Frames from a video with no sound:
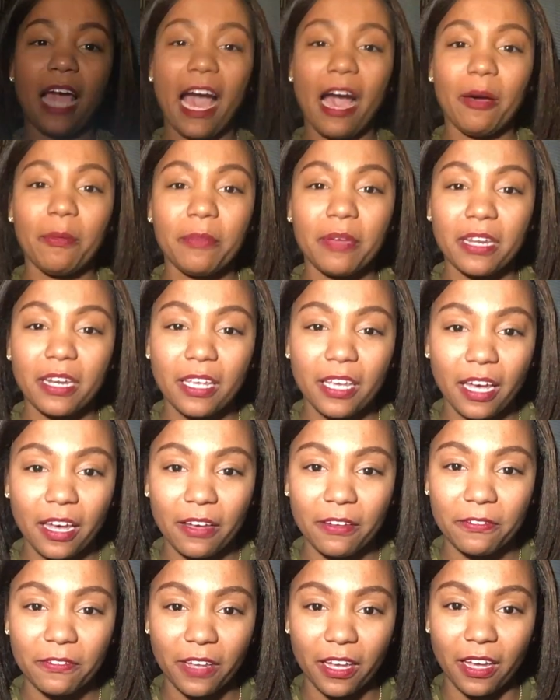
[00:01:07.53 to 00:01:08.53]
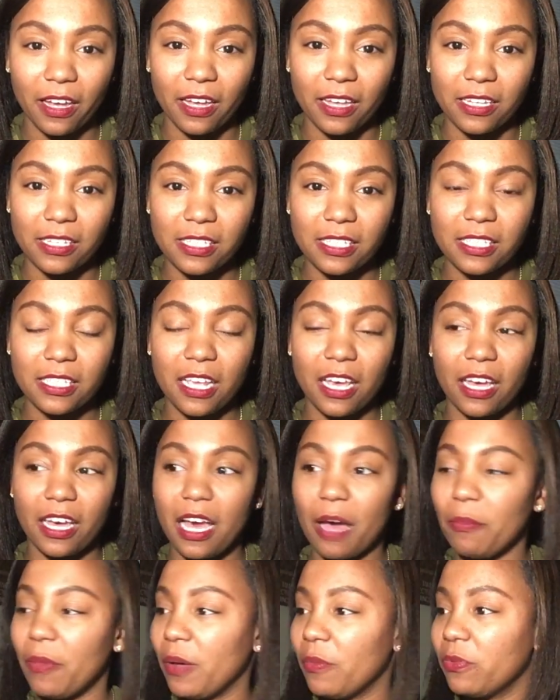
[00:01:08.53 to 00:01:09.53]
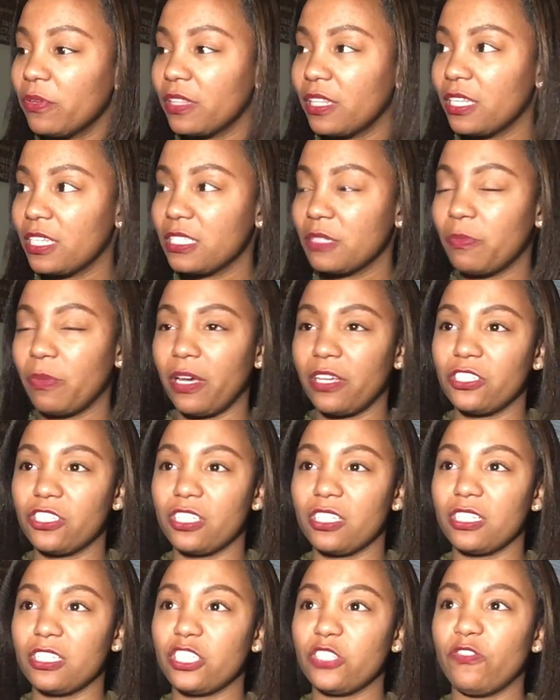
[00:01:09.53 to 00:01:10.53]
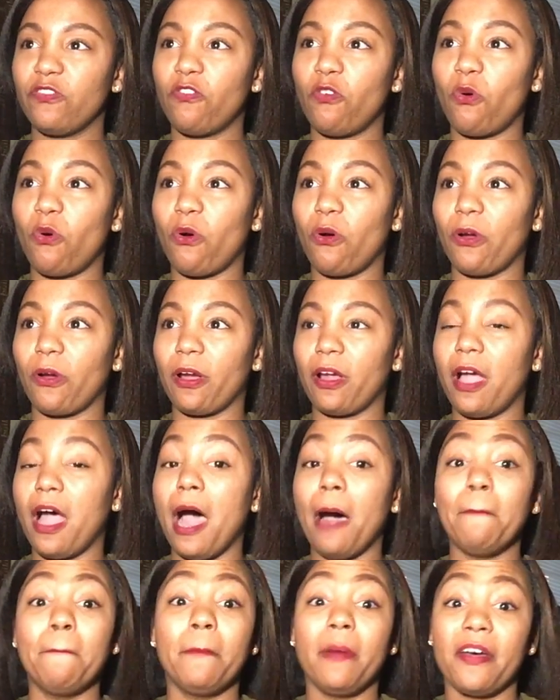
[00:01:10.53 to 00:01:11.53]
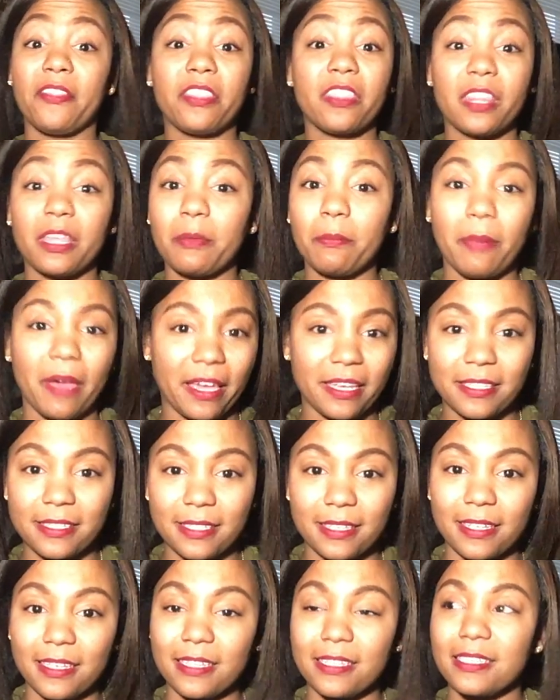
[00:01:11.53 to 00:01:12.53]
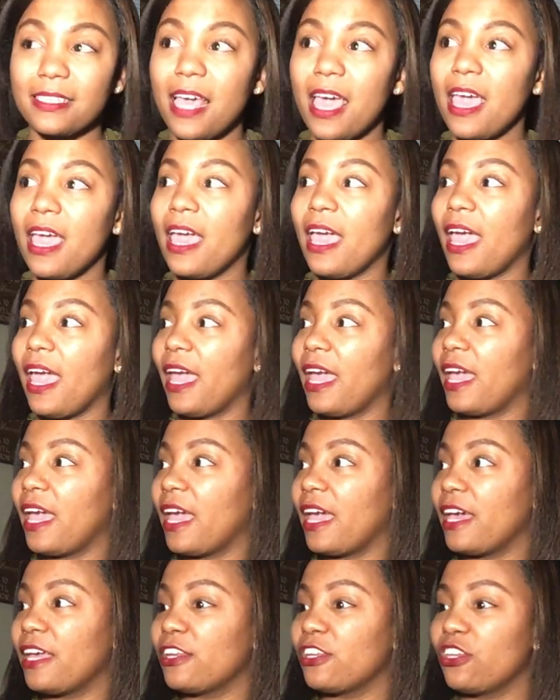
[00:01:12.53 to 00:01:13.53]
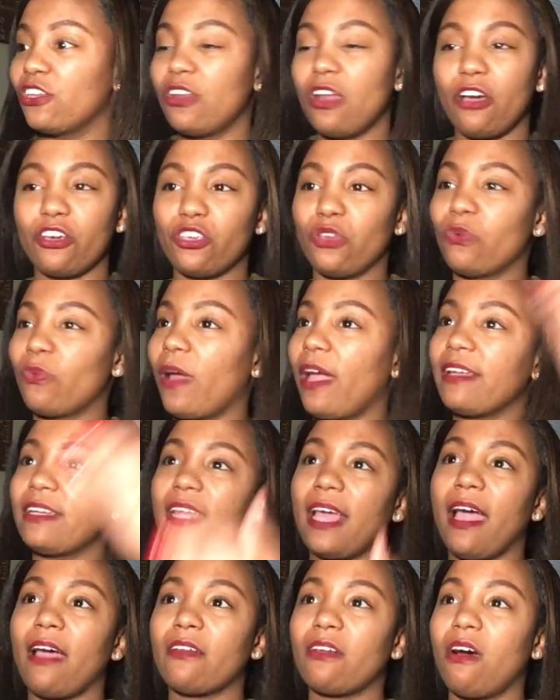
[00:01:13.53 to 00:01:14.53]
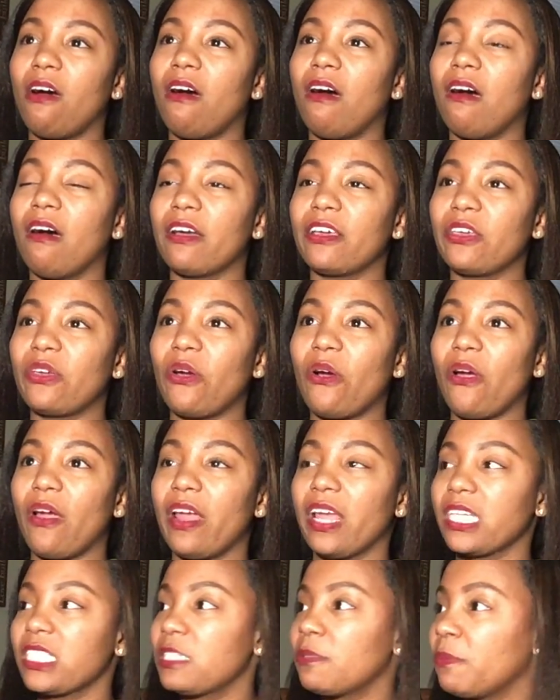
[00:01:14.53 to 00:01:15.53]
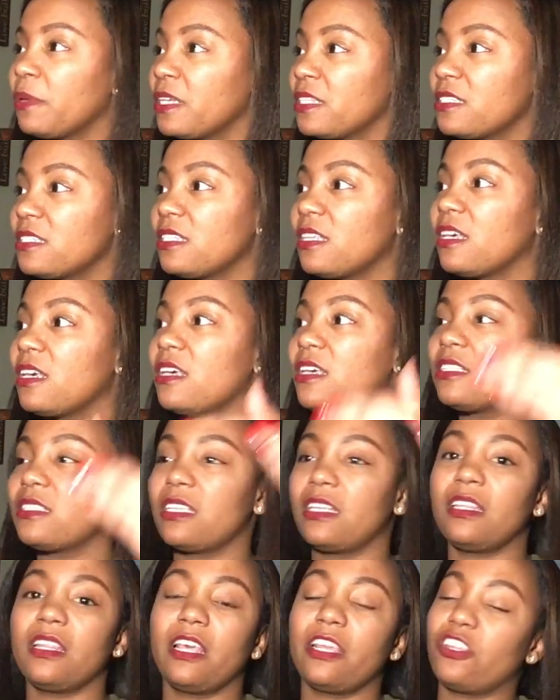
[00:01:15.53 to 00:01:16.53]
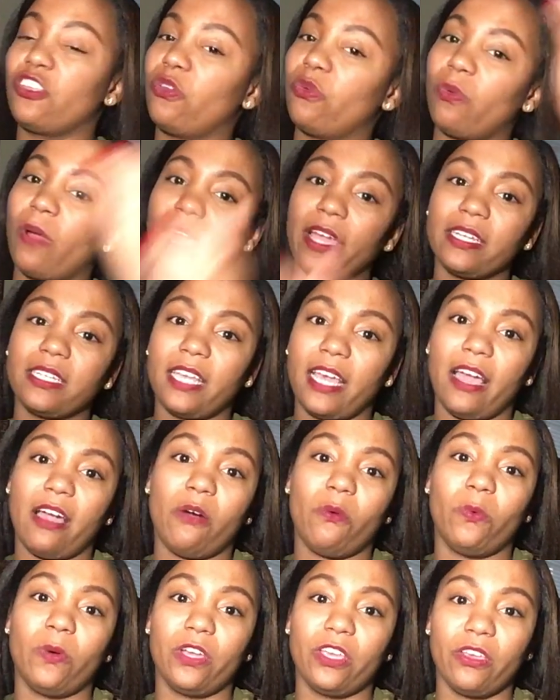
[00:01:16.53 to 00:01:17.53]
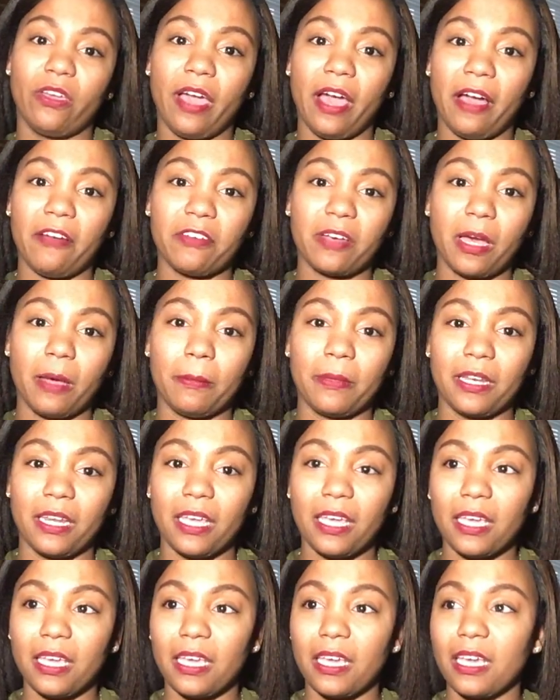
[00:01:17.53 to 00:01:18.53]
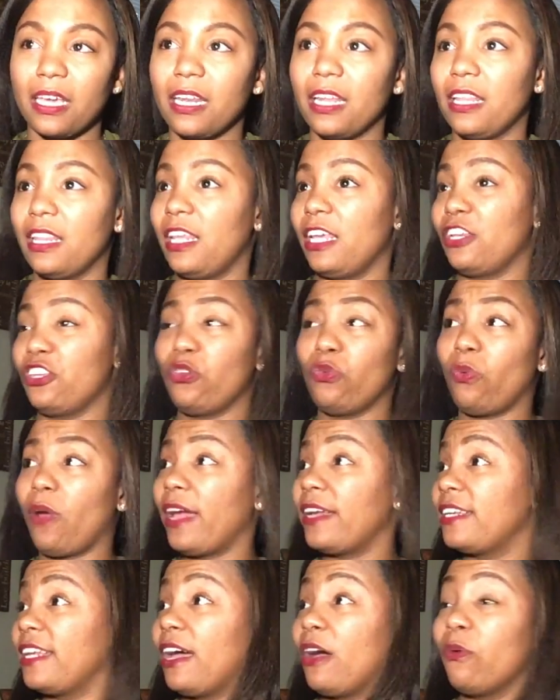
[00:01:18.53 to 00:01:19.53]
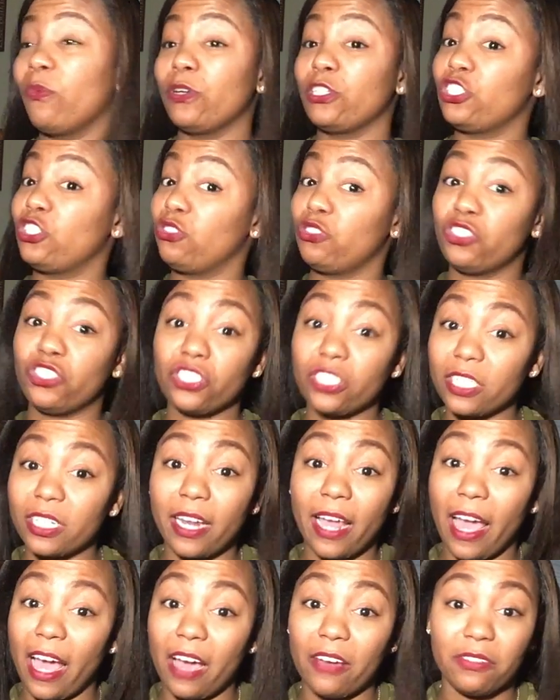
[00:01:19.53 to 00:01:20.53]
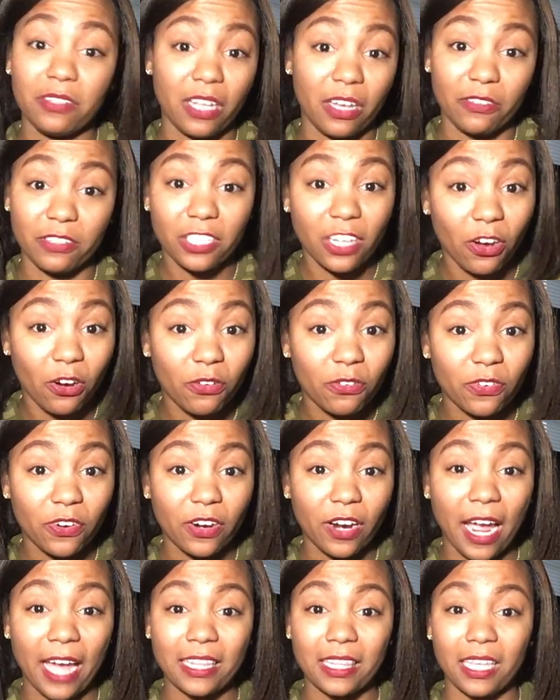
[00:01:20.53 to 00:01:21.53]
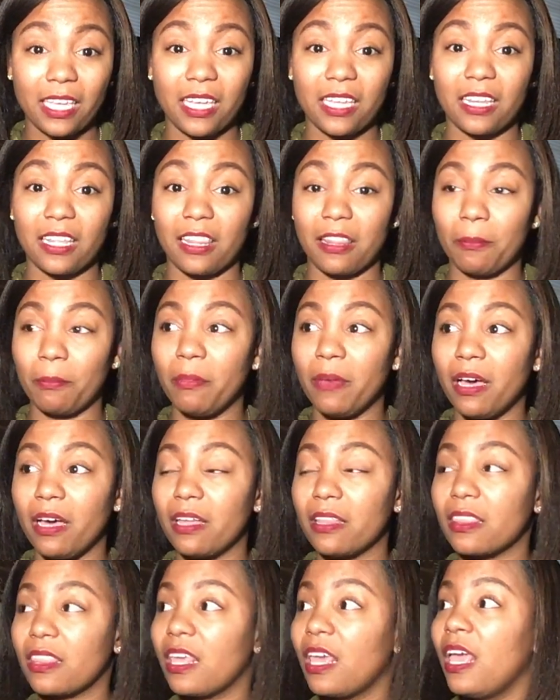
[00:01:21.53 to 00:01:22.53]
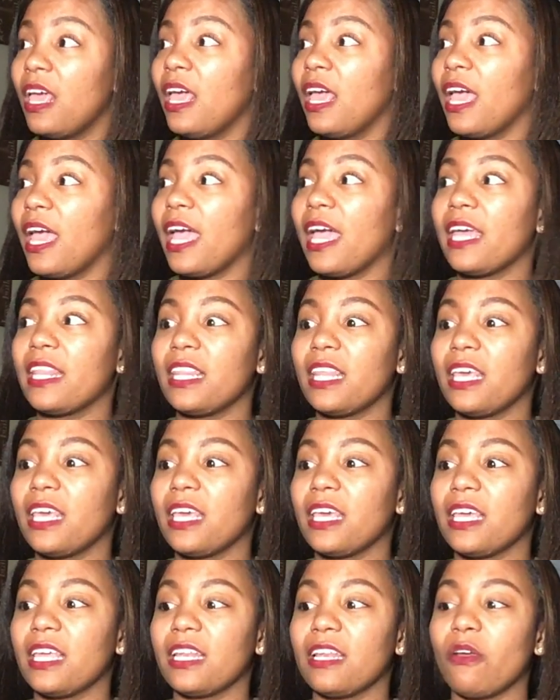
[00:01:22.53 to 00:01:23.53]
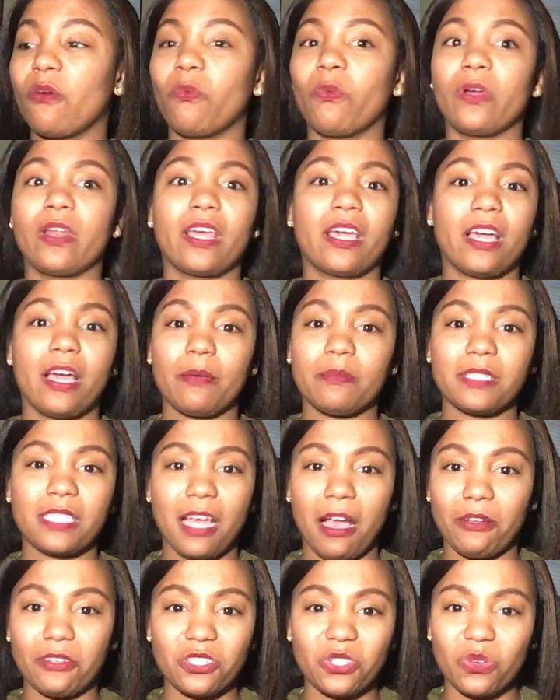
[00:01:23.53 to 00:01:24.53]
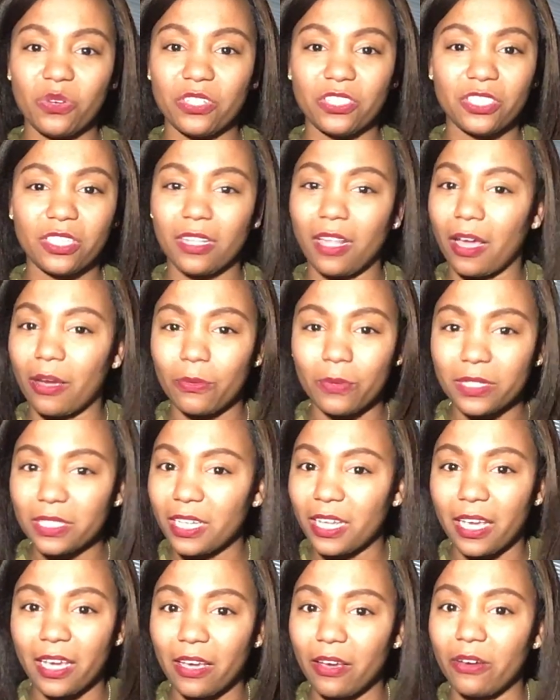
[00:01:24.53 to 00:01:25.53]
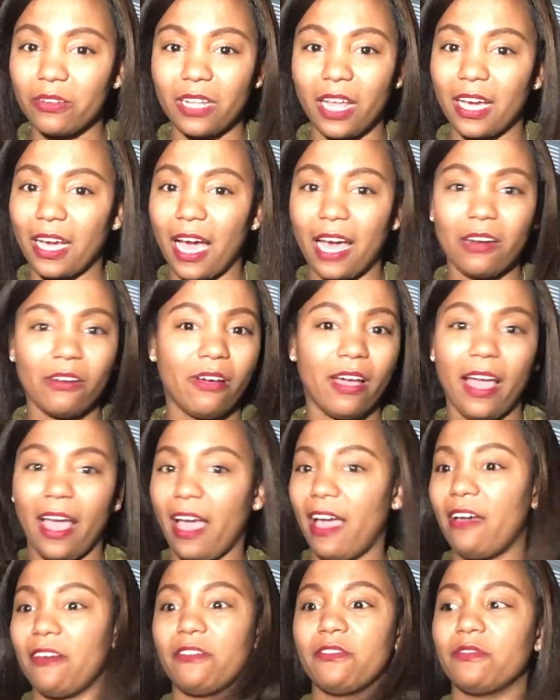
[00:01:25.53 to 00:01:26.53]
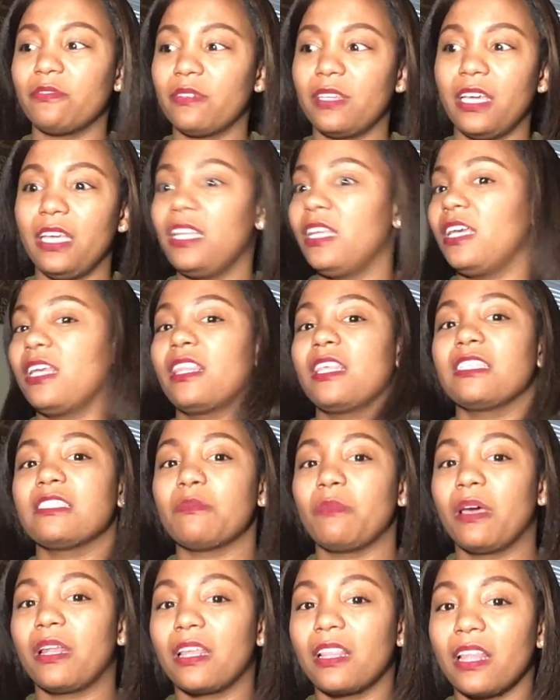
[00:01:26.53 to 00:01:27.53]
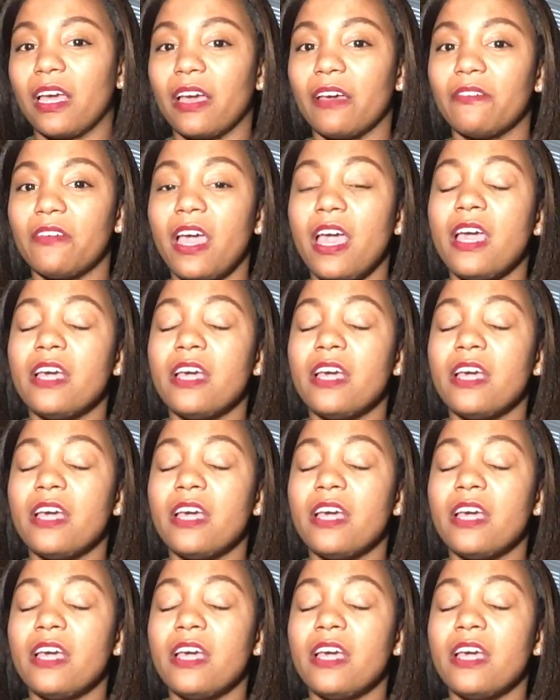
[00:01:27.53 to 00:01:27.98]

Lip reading: How many of us come up with these budgets for a monthly basis, and you write down all your expenses, and then you write down what you have coming in, and then you write down what you should have left over at the end of the month, and then when it comes down to it, you're like, what the hell, like, I don't have any of this money left.